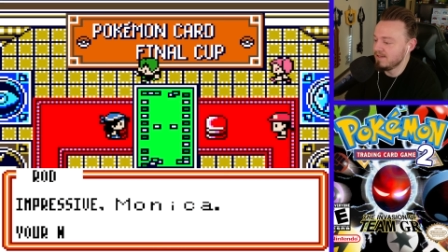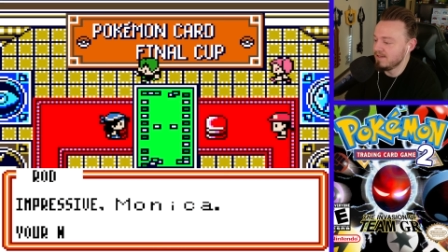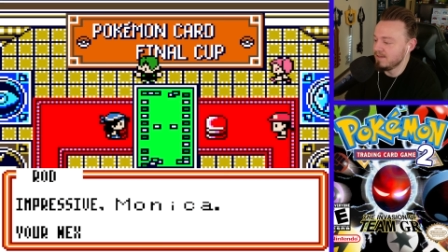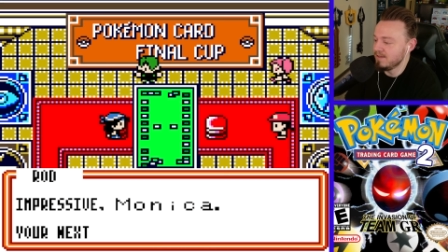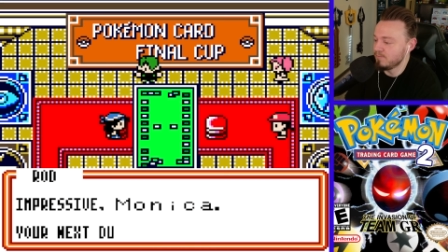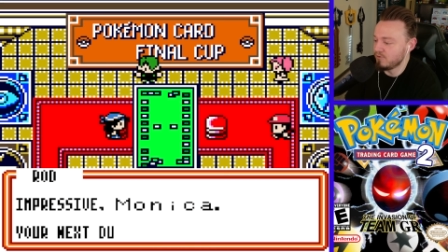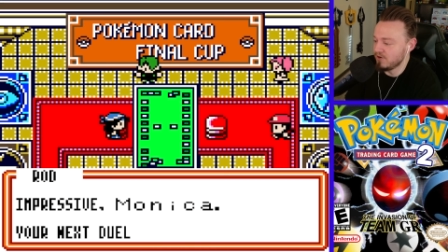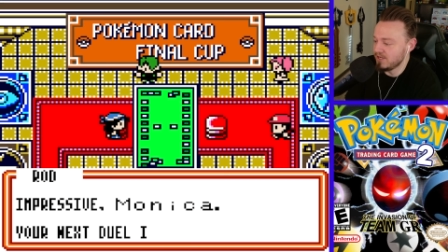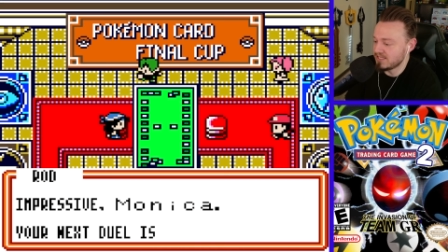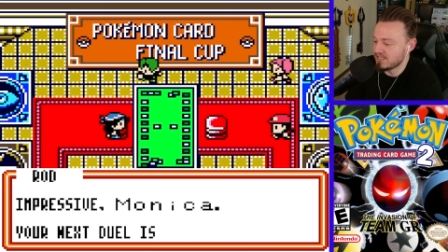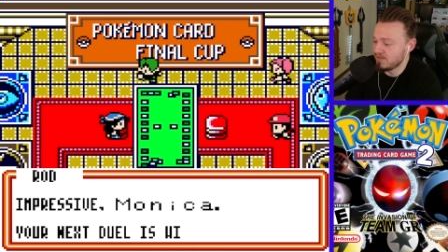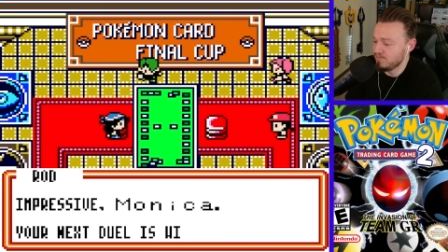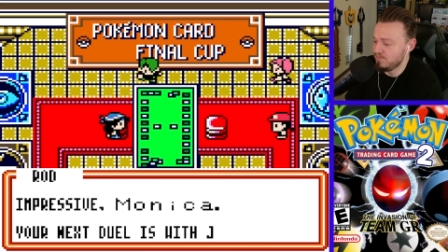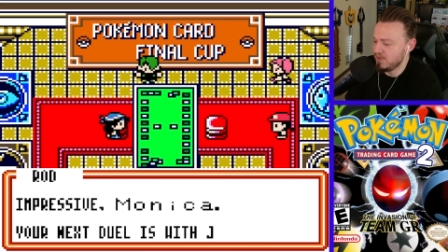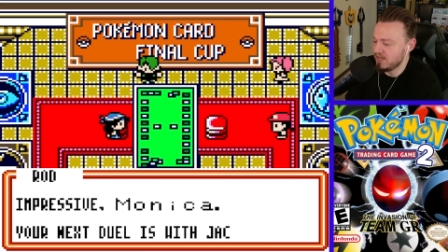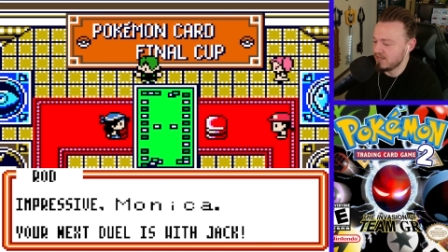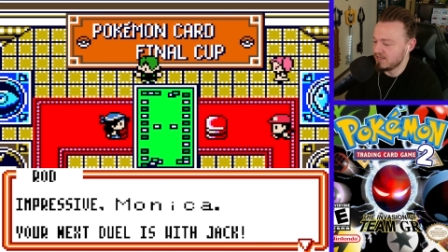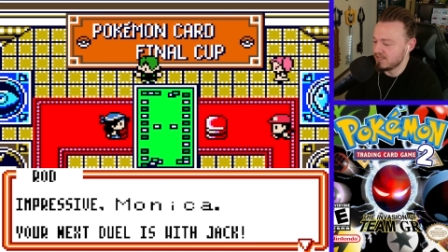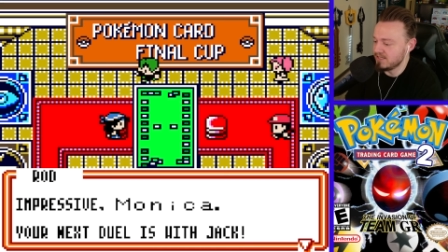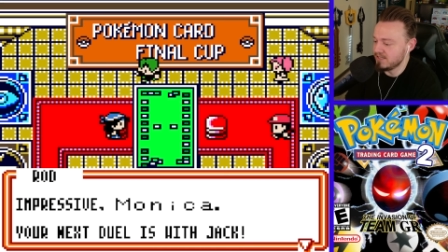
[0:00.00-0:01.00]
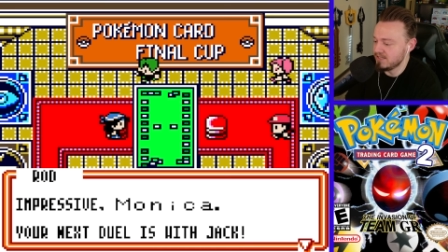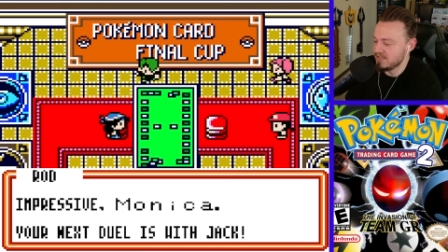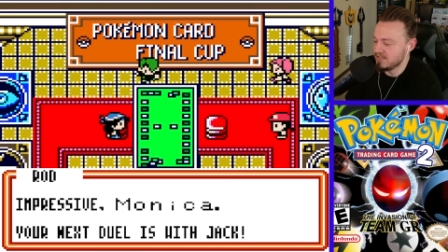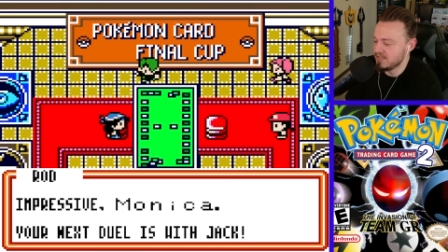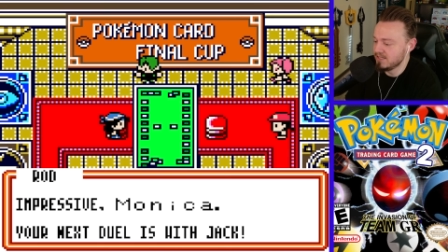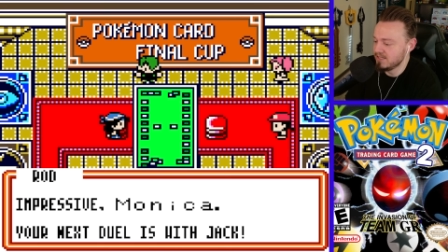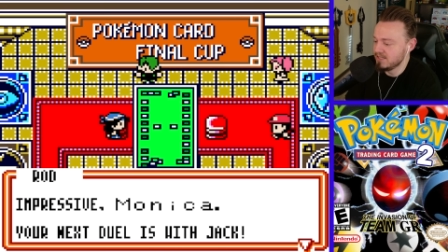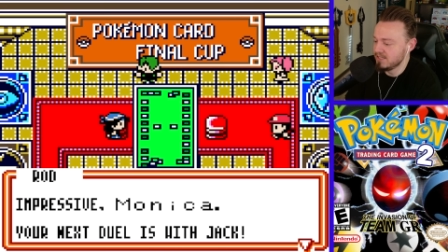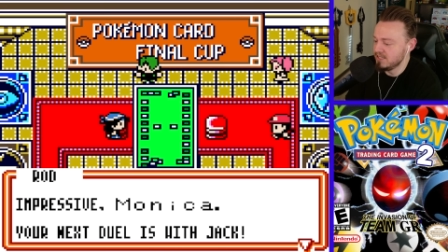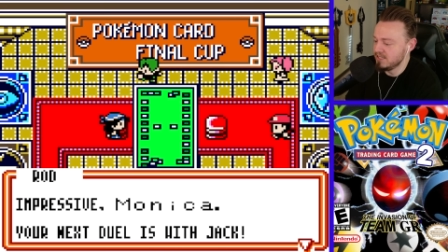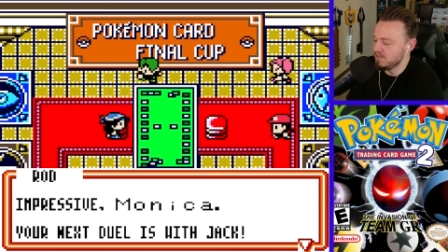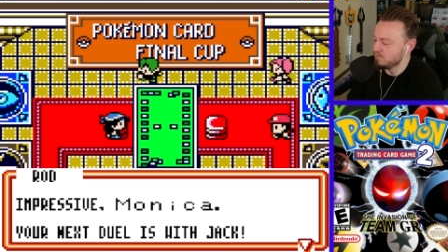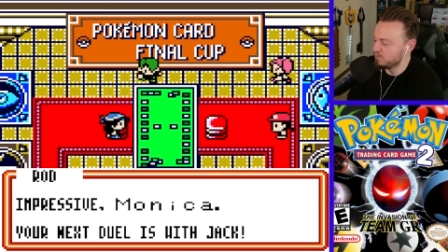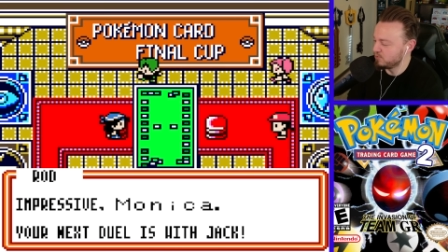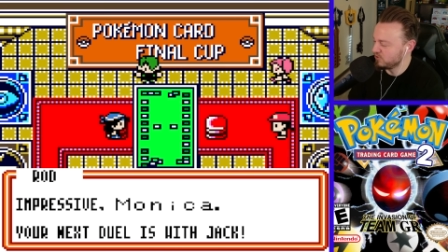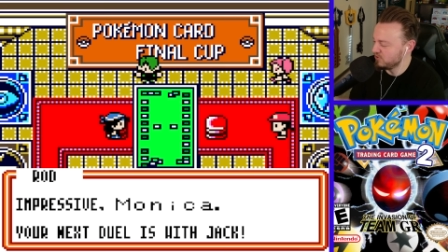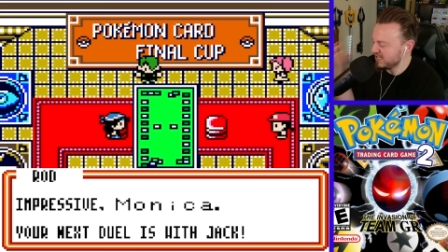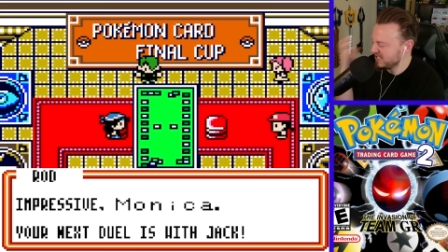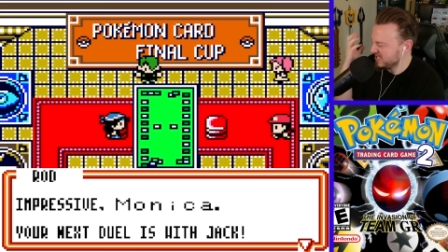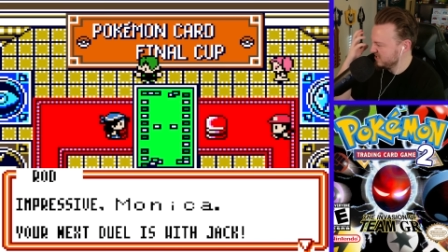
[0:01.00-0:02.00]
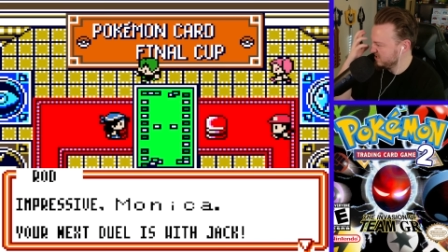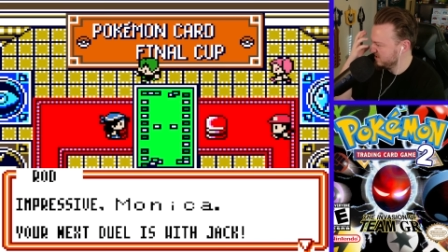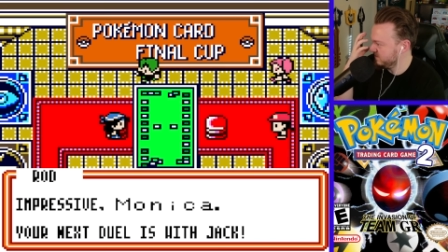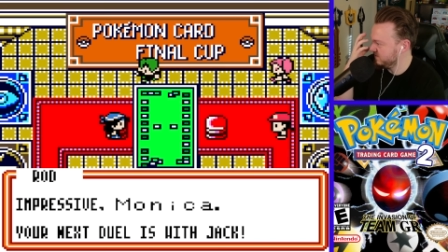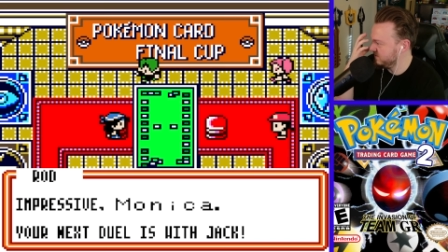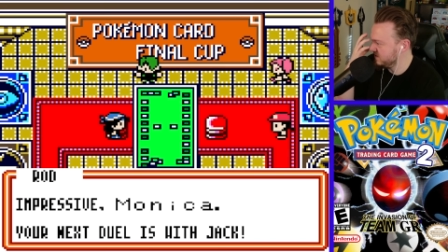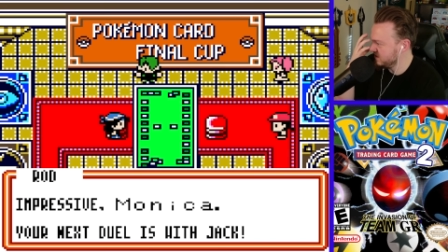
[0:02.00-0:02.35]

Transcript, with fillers: Impressive, Monica. Impressive.